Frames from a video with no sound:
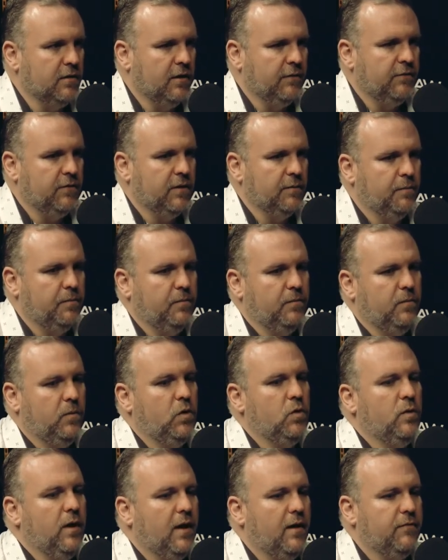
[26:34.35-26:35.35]
if the
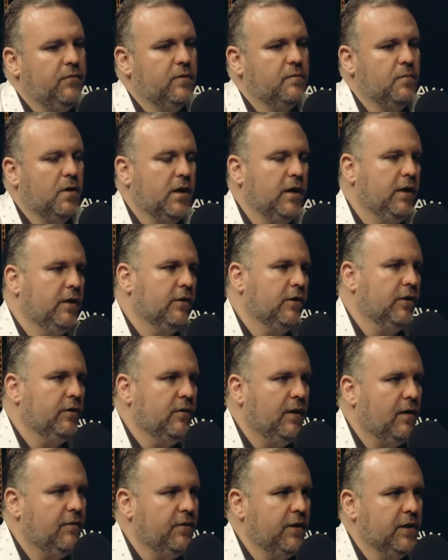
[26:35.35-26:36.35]
you have the money or you
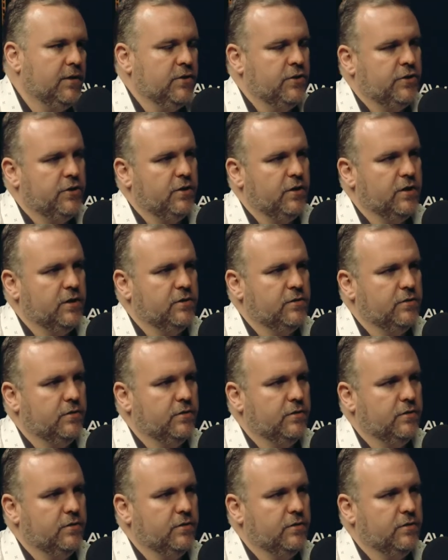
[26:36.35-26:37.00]
have the insurance